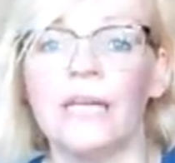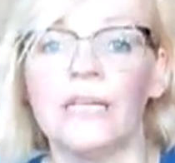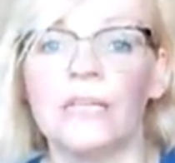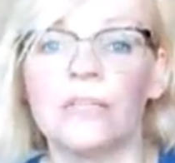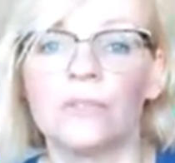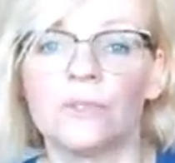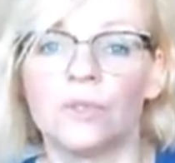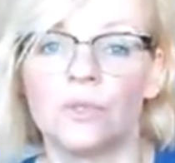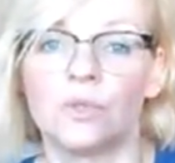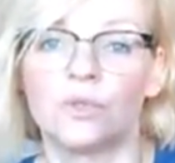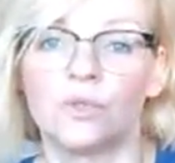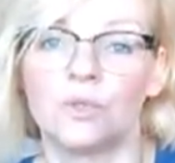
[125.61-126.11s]

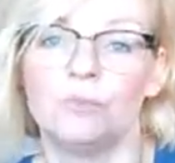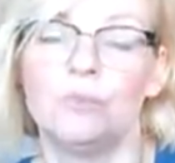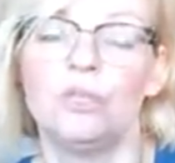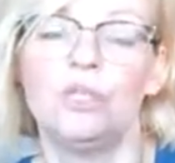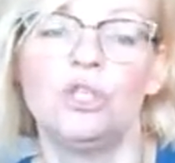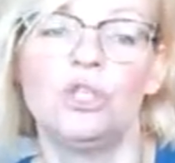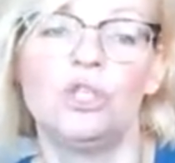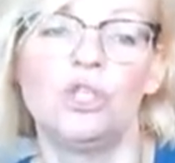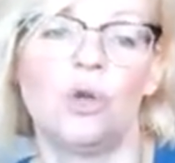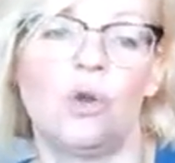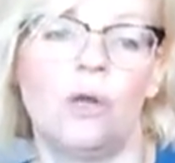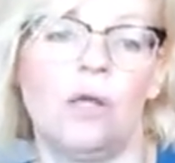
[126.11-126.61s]
so it cost me
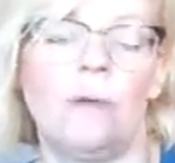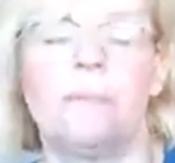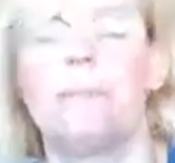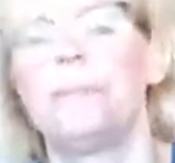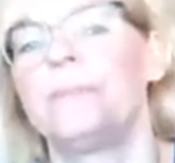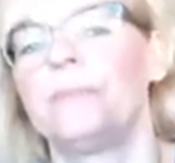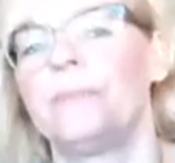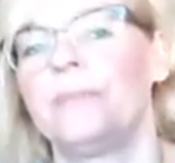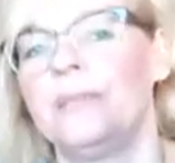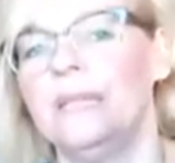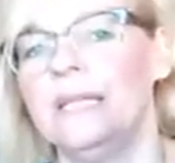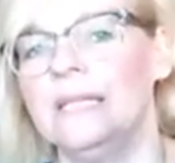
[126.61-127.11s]
$1
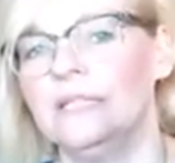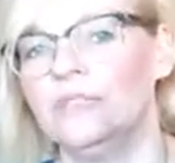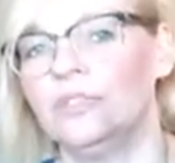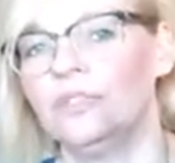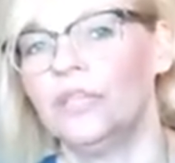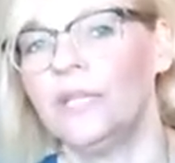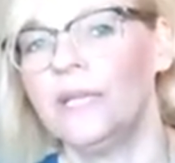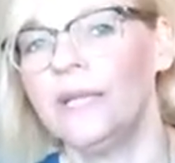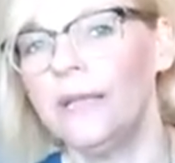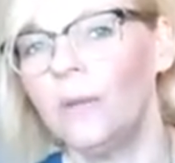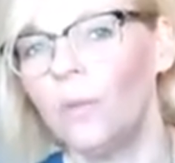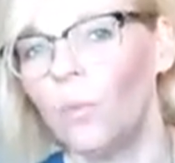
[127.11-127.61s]

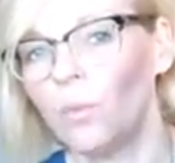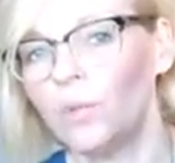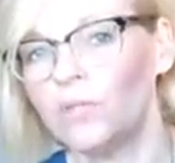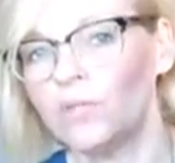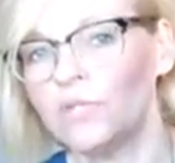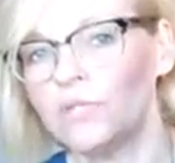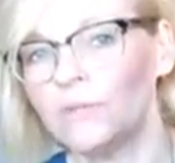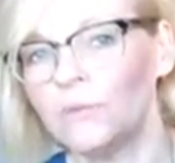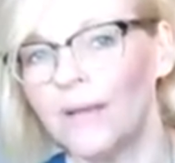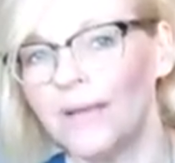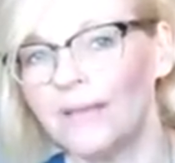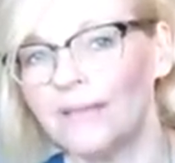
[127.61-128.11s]
literally, which
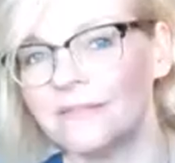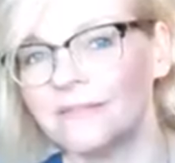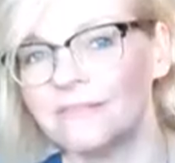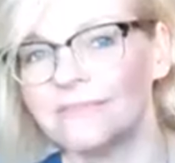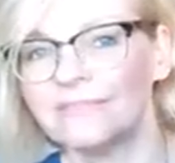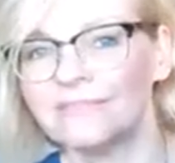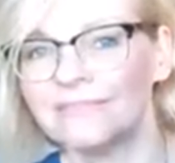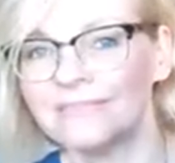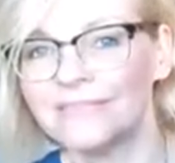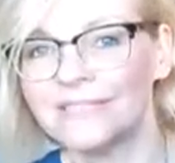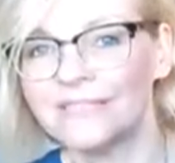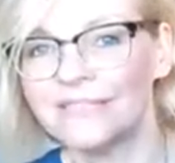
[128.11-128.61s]
is about
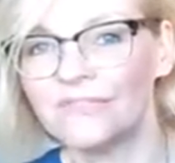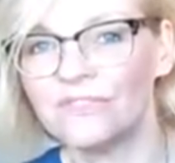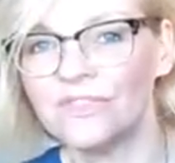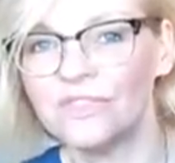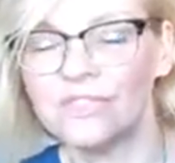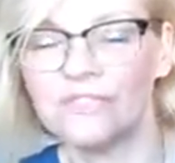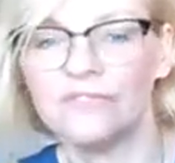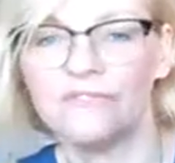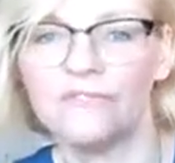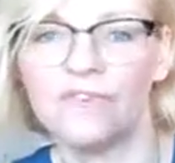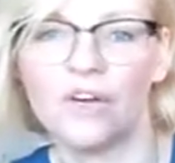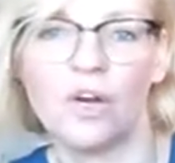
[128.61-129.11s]

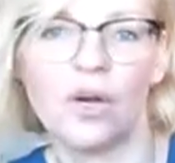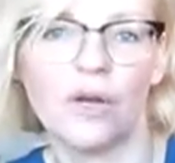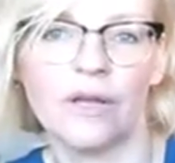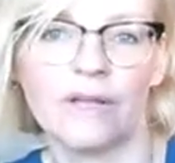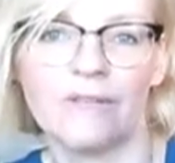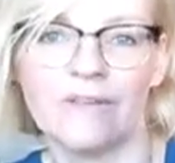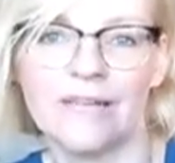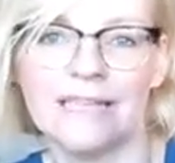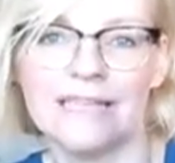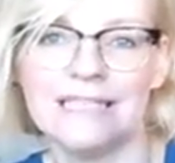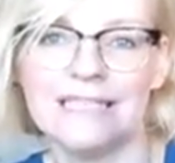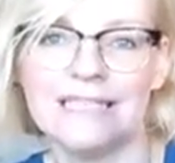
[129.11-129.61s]
75,
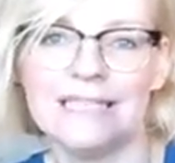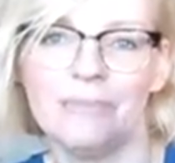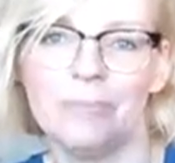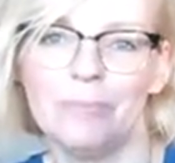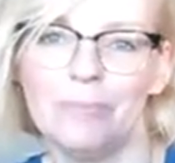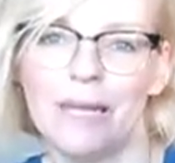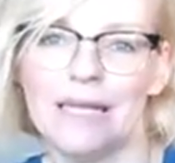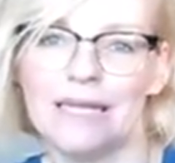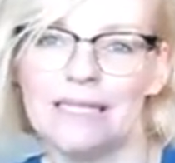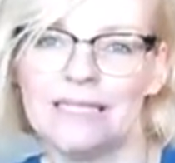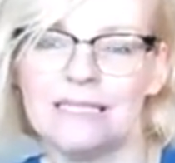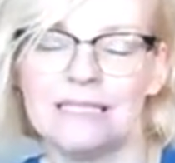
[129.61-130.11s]
80
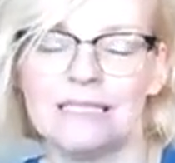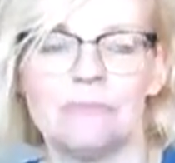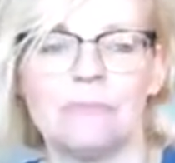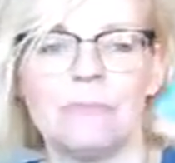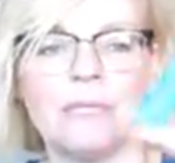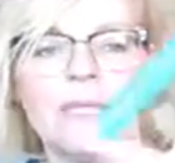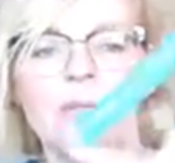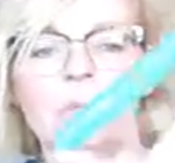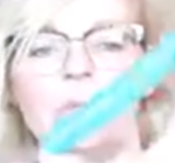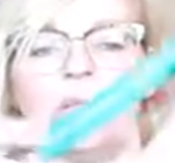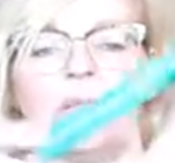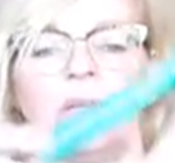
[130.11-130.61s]
pence
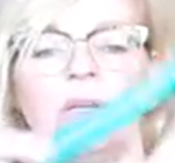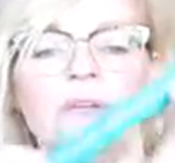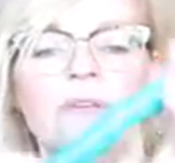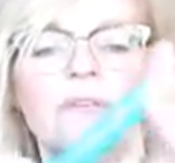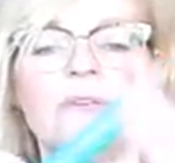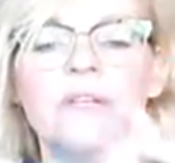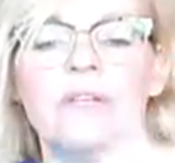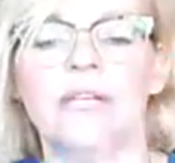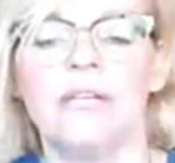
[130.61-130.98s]
maybe over